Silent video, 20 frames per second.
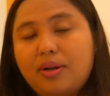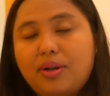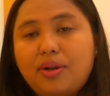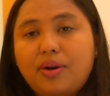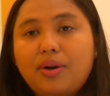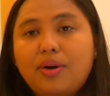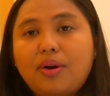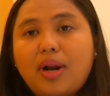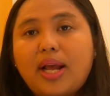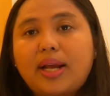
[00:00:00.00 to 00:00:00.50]

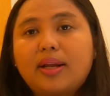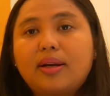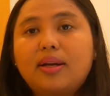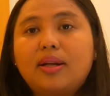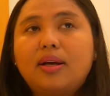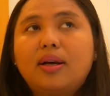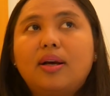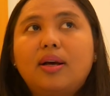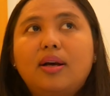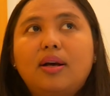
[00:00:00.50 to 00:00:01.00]
you know, like
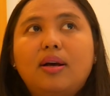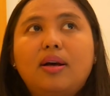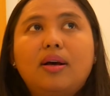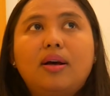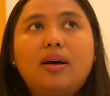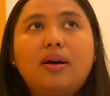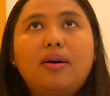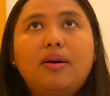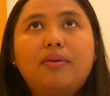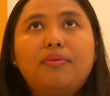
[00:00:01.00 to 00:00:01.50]

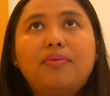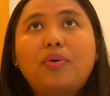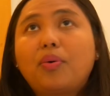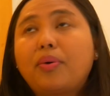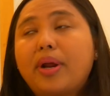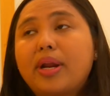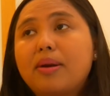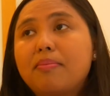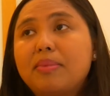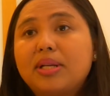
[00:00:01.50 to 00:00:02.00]
the
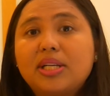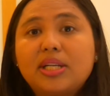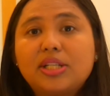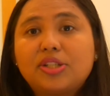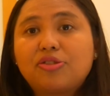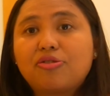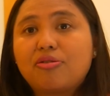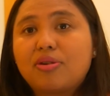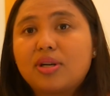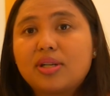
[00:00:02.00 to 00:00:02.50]
foreign
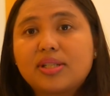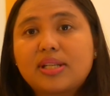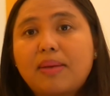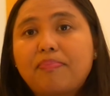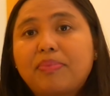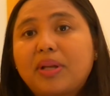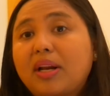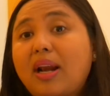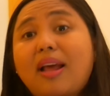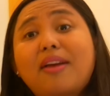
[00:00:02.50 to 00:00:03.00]
minister or
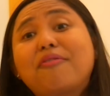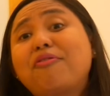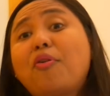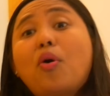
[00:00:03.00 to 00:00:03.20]
something, like